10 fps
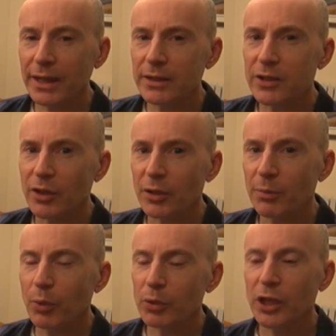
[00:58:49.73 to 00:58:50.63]
Branson
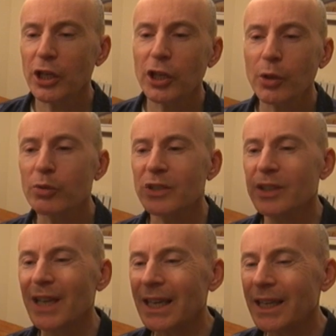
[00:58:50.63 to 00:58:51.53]
had bought a huge
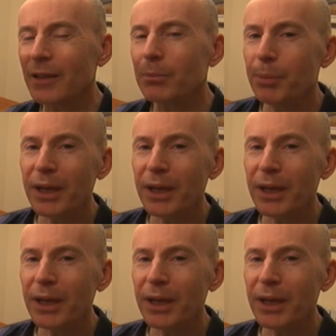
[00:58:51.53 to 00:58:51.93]
stake in